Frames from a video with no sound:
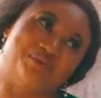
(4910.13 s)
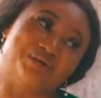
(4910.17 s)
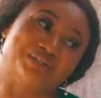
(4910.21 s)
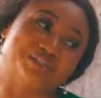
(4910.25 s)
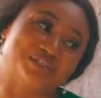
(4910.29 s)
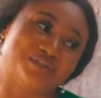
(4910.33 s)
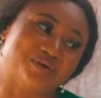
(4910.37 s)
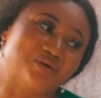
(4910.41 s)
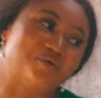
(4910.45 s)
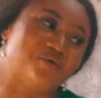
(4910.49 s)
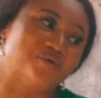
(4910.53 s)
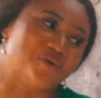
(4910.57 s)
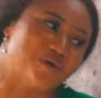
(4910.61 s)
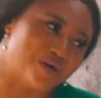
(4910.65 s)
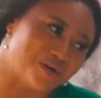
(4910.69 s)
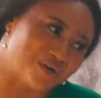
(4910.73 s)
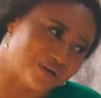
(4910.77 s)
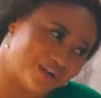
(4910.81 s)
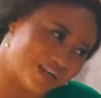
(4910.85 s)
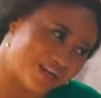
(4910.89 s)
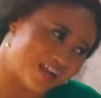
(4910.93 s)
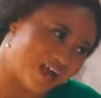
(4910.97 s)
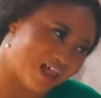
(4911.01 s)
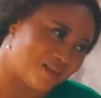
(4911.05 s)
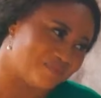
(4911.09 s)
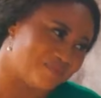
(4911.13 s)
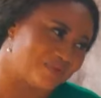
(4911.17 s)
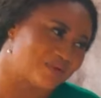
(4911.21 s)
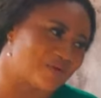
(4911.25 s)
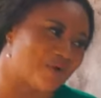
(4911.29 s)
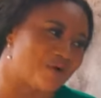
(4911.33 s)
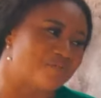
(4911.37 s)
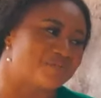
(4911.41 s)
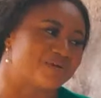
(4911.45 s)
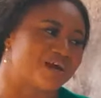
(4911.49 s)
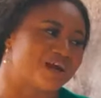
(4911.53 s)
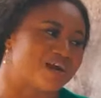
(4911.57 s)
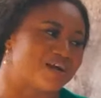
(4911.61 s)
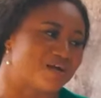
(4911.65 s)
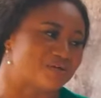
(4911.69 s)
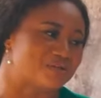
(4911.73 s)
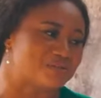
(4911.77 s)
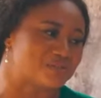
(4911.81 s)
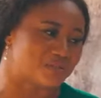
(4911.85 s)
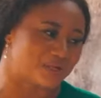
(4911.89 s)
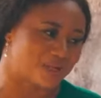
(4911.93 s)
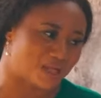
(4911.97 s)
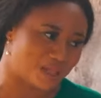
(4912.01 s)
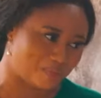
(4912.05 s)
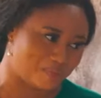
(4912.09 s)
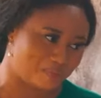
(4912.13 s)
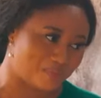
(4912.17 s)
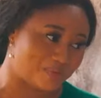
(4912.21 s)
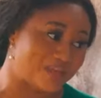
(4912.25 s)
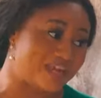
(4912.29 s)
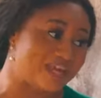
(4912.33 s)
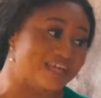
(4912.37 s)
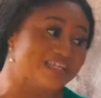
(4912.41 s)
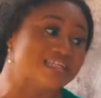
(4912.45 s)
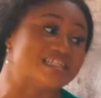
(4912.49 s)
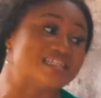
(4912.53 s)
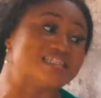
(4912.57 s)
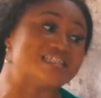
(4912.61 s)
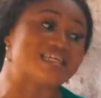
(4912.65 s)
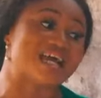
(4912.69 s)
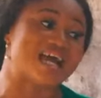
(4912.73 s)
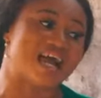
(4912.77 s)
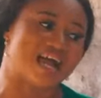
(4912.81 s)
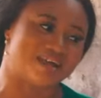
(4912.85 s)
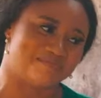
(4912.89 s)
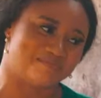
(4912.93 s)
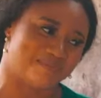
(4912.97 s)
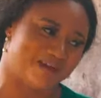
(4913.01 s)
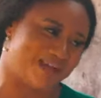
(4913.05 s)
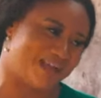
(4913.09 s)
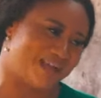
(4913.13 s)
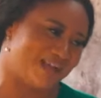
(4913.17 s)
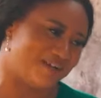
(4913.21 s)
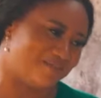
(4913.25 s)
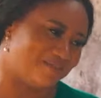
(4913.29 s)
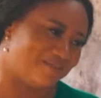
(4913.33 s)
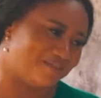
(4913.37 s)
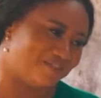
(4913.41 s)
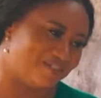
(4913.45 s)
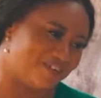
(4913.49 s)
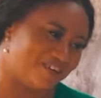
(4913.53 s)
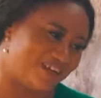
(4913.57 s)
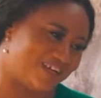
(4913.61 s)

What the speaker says: But don't worry, I'll be coming around to help you anytime I am